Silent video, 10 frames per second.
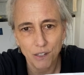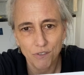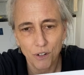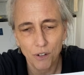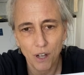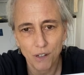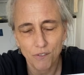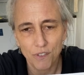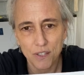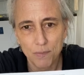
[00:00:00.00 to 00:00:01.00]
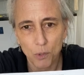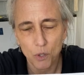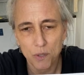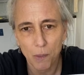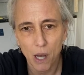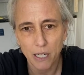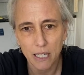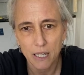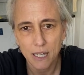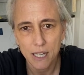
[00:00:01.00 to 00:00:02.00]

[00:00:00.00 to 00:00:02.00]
of this bird's body.